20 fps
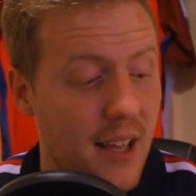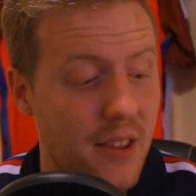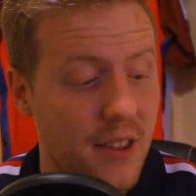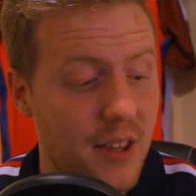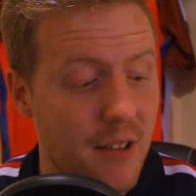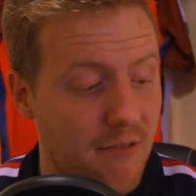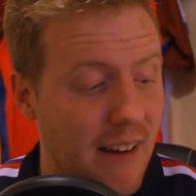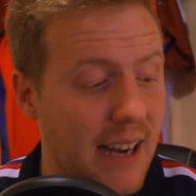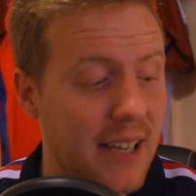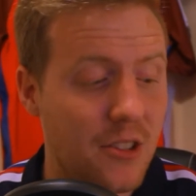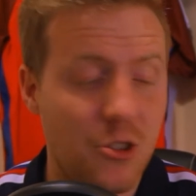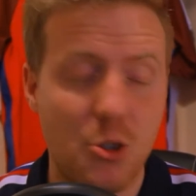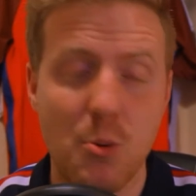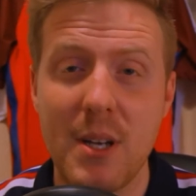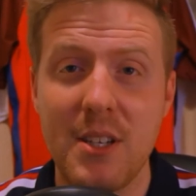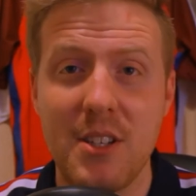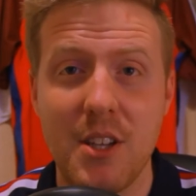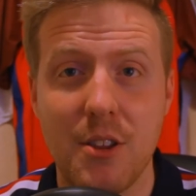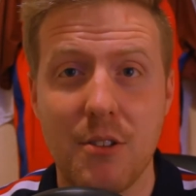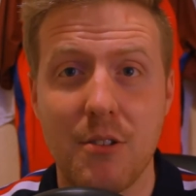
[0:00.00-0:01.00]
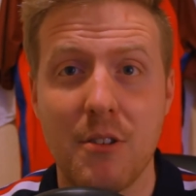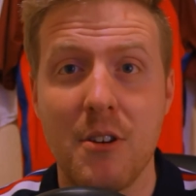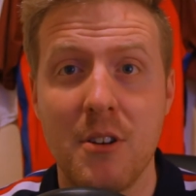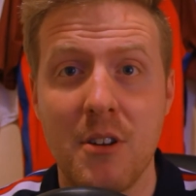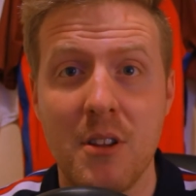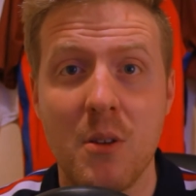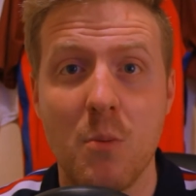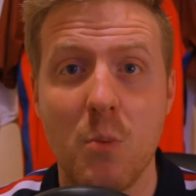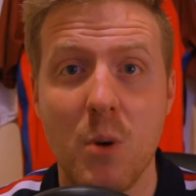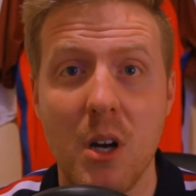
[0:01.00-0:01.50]
They're ranked 23rd
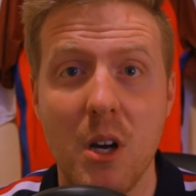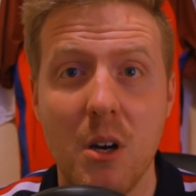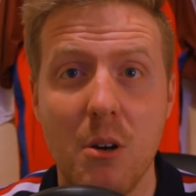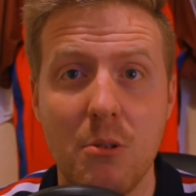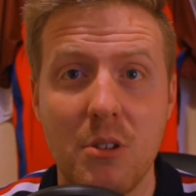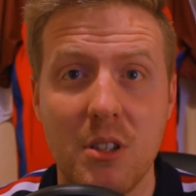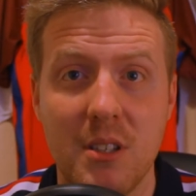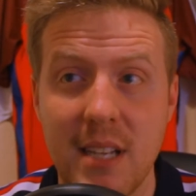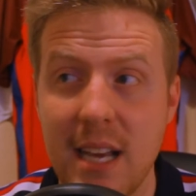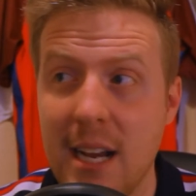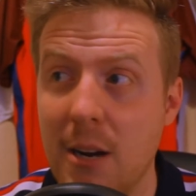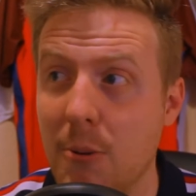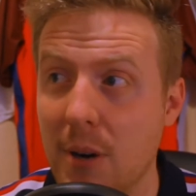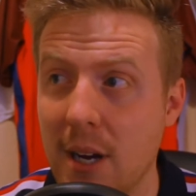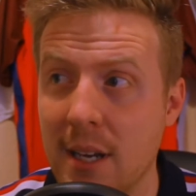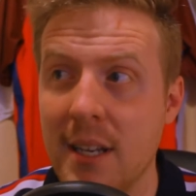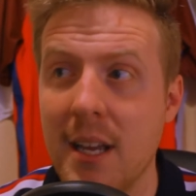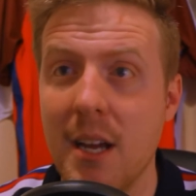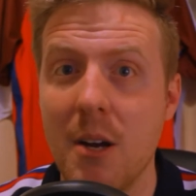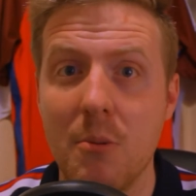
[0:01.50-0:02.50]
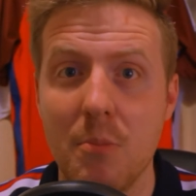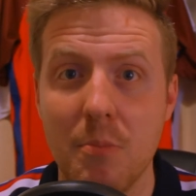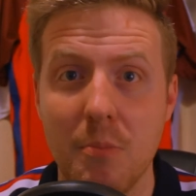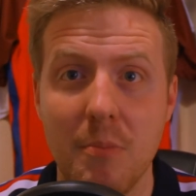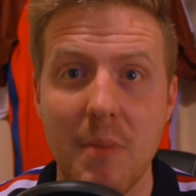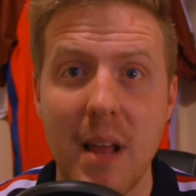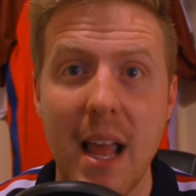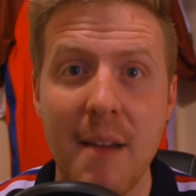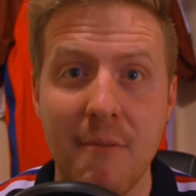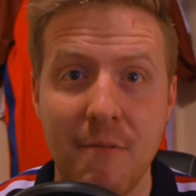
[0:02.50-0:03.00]
in the world. Now I know
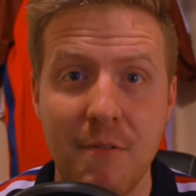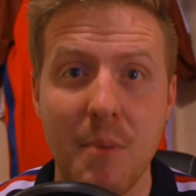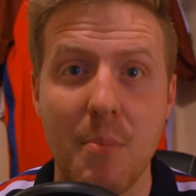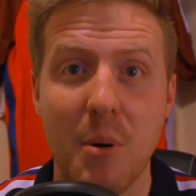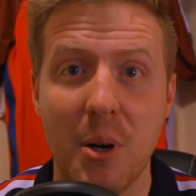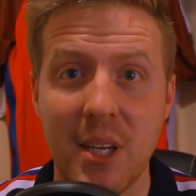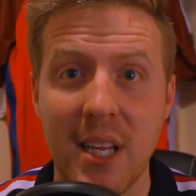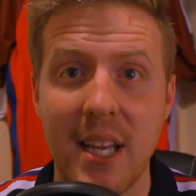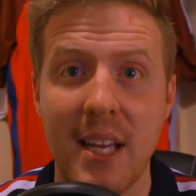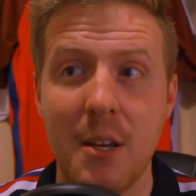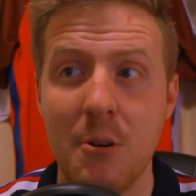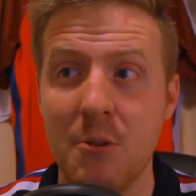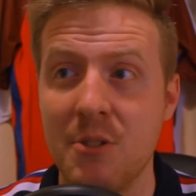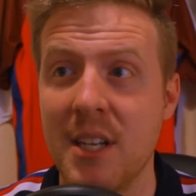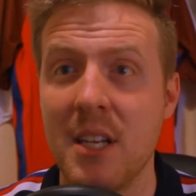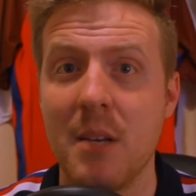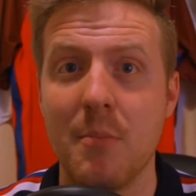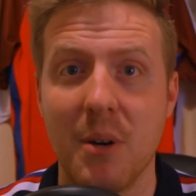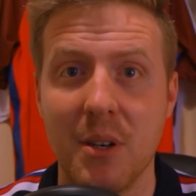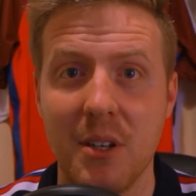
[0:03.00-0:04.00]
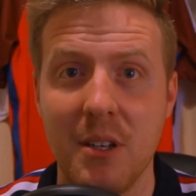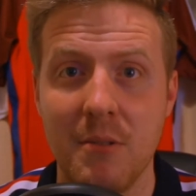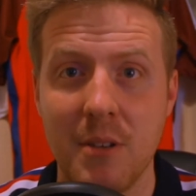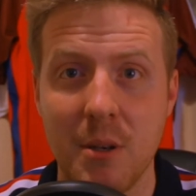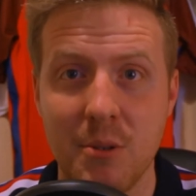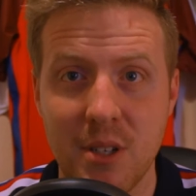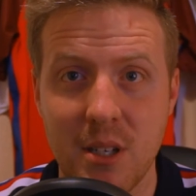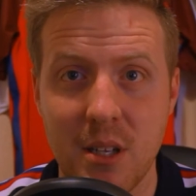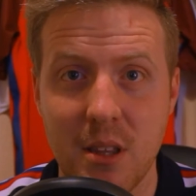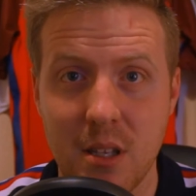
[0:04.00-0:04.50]
everybody who's anybody who
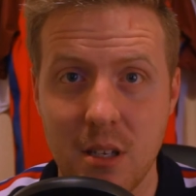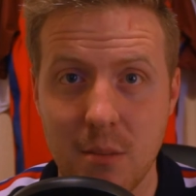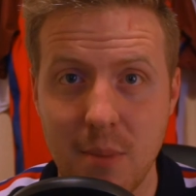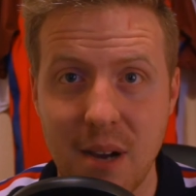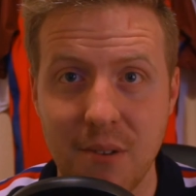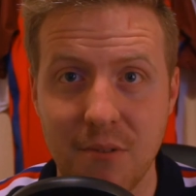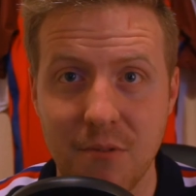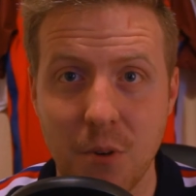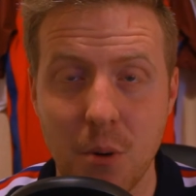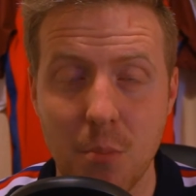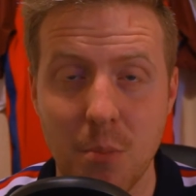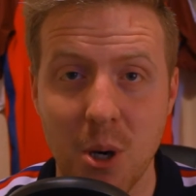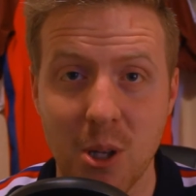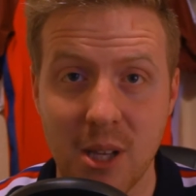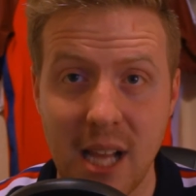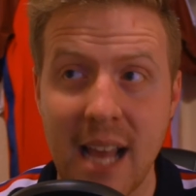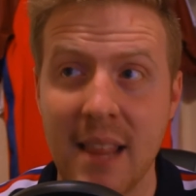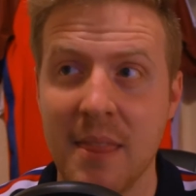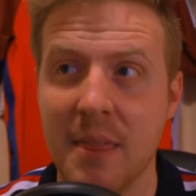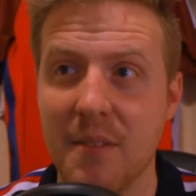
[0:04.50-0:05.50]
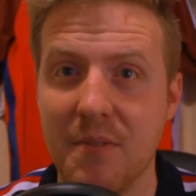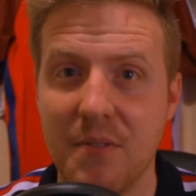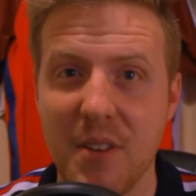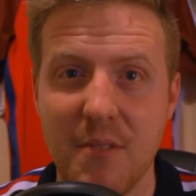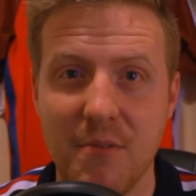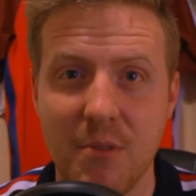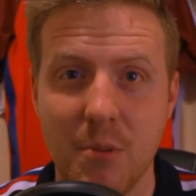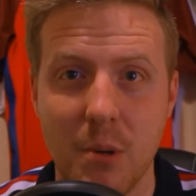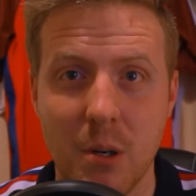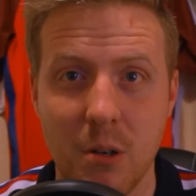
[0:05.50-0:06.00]
knows anything about football and the
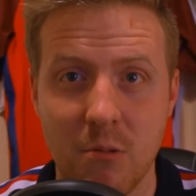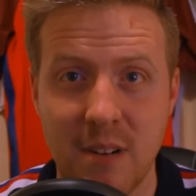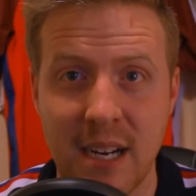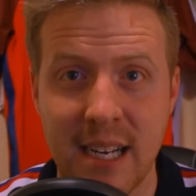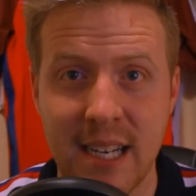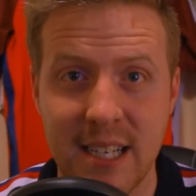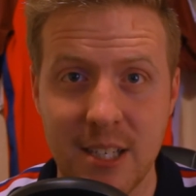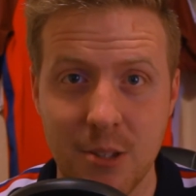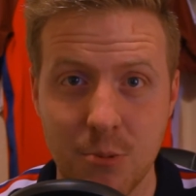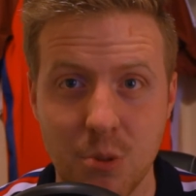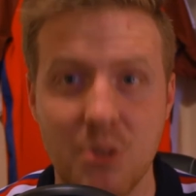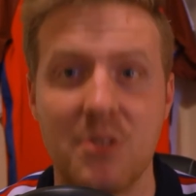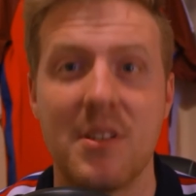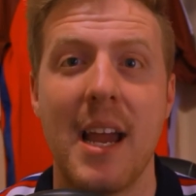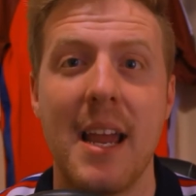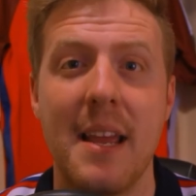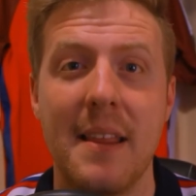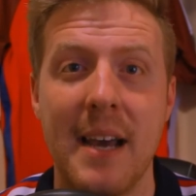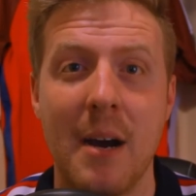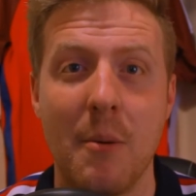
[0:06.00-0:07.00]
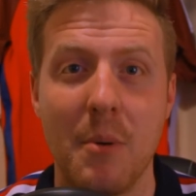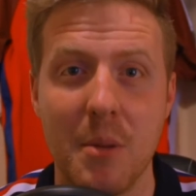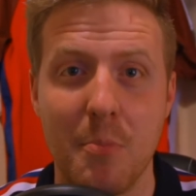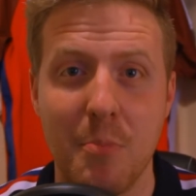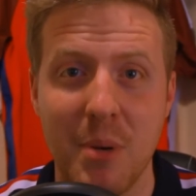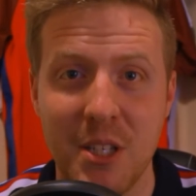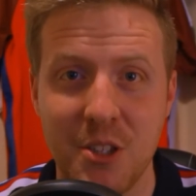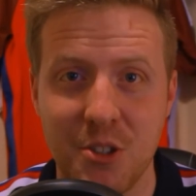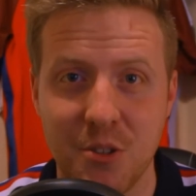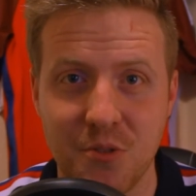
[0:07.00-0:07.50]
FIFA World Rankings would take that with a
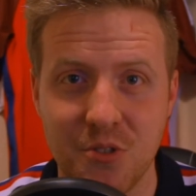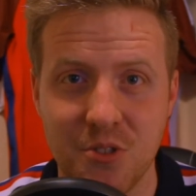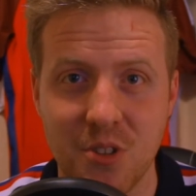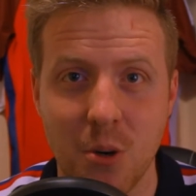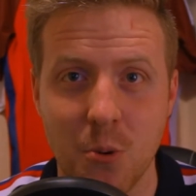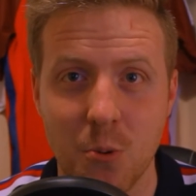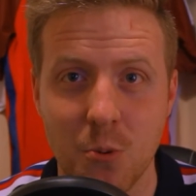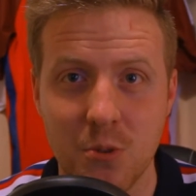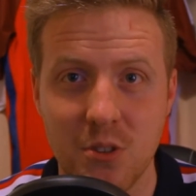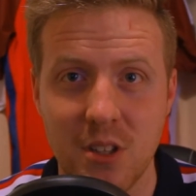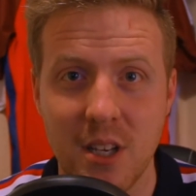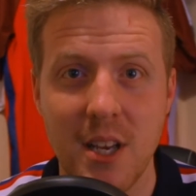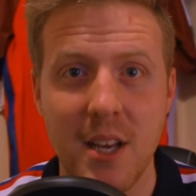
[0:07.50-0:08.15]
pinch of salt.